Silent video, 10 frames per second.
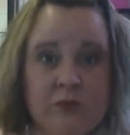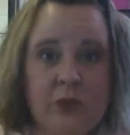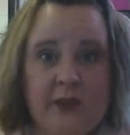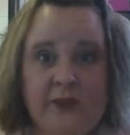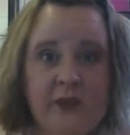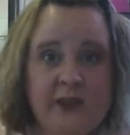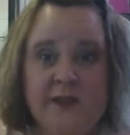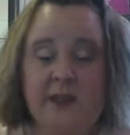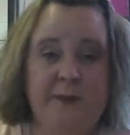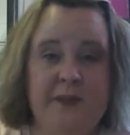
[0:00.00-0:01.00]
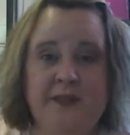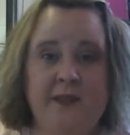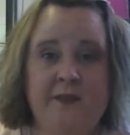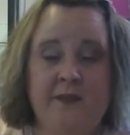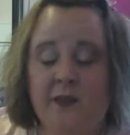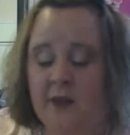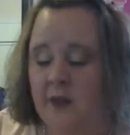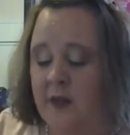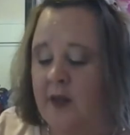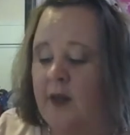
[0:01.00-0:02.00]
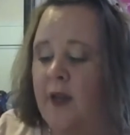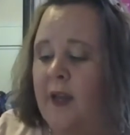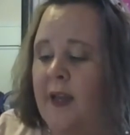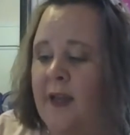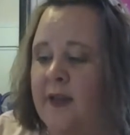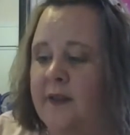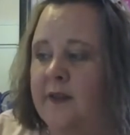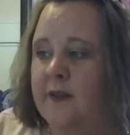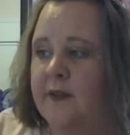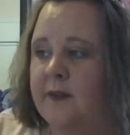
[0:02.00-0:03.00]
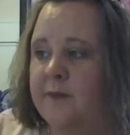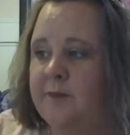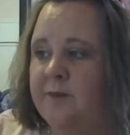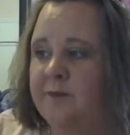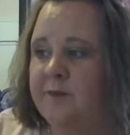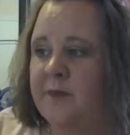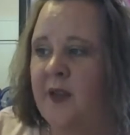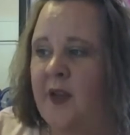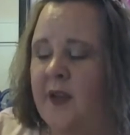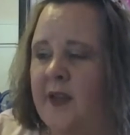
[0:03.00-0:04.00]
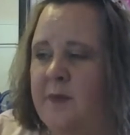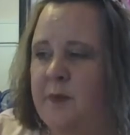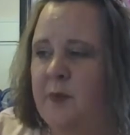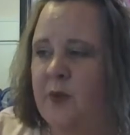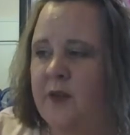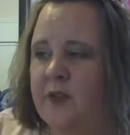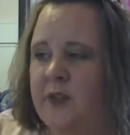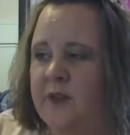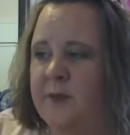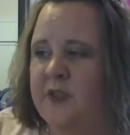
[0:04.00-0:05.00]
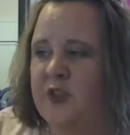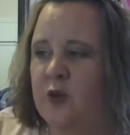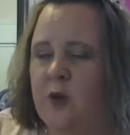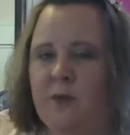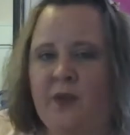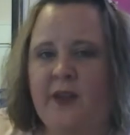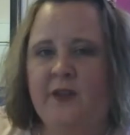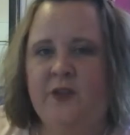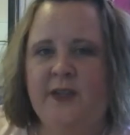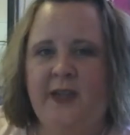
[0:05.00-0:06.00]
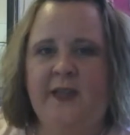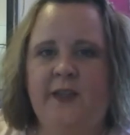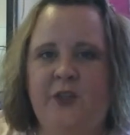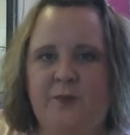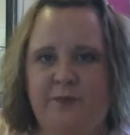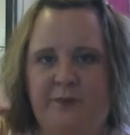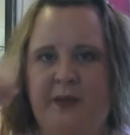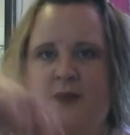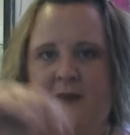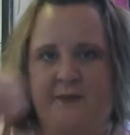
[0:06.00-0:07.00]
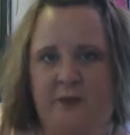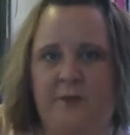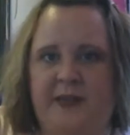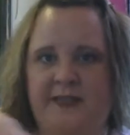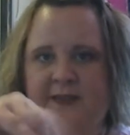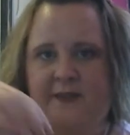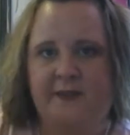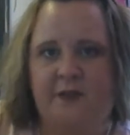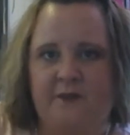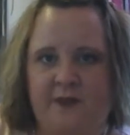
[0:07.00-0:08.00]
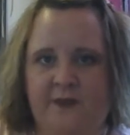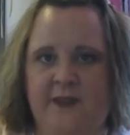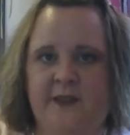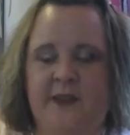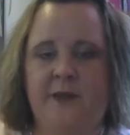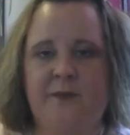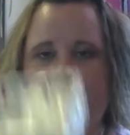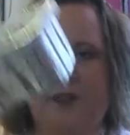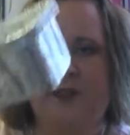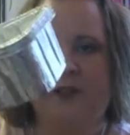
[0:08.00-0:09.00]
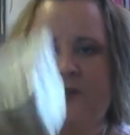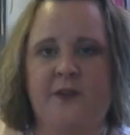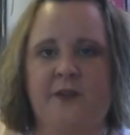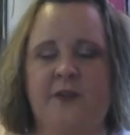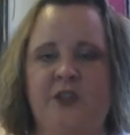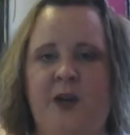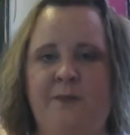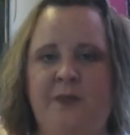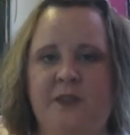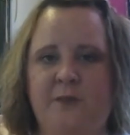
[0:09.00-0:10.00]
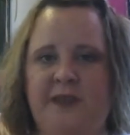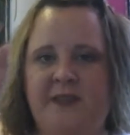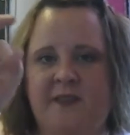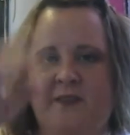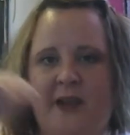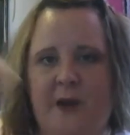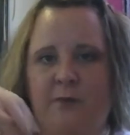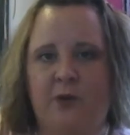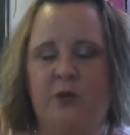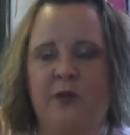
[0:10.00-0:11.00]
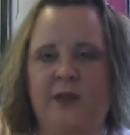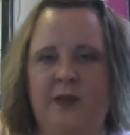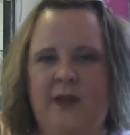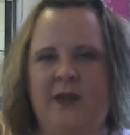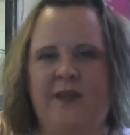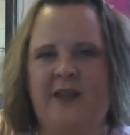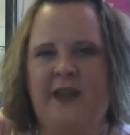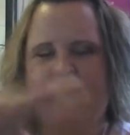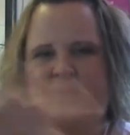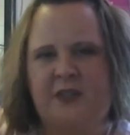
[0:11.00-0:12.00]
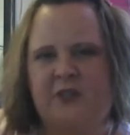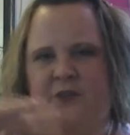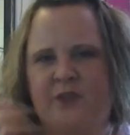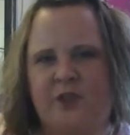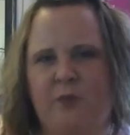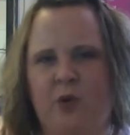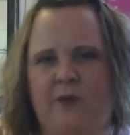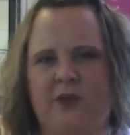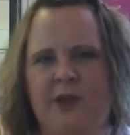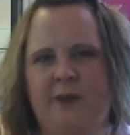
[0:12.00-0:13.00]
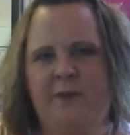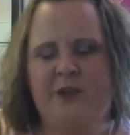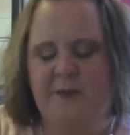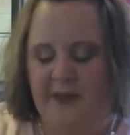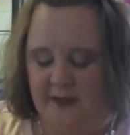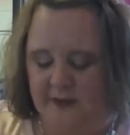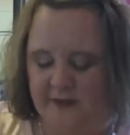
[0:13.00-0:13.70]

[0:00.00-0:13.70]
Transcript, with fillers: Whatever it is, like biscuit. And can't remember what all you do, but you crumble that, you take it and you pick it little pieces off of it, put in here, chop little pieces of apple, and then they have a mixture that you pour over top and you bake it.